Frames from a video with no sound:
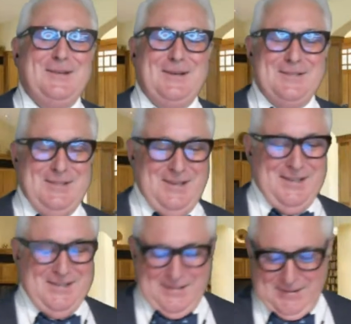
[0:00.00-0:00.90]
loss
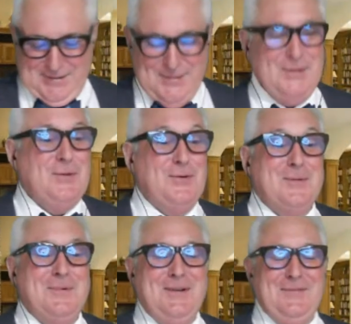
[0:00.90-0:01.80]
adjusters,
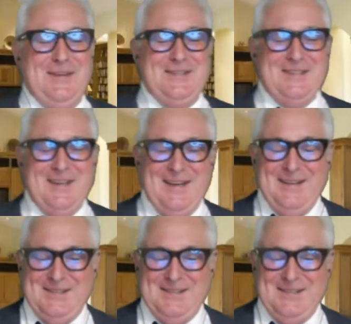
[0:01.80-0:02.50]
corporate investigators,